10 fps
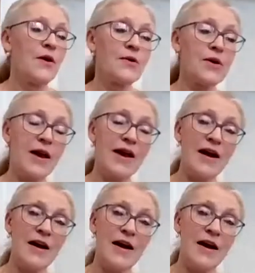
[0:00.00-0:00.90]
Okay,
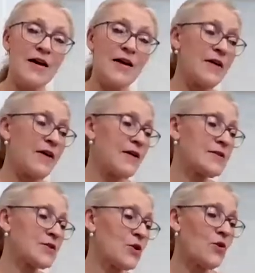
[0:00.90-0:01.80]

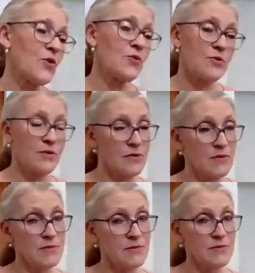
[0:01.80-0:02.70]
so
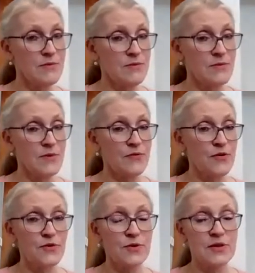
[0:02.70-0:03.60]
if
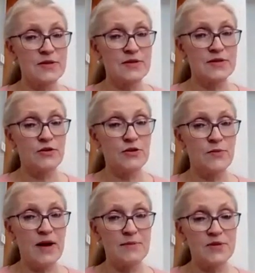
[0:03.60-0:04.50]
you're doing this near your
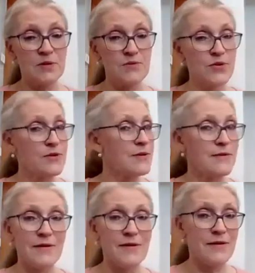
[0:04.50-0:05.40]
mom's computer,
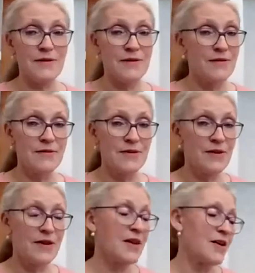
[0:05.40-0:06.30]

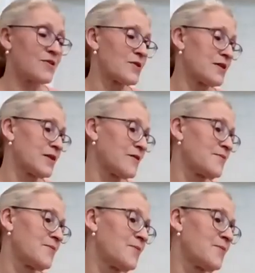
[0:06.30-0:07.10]
not a good idea.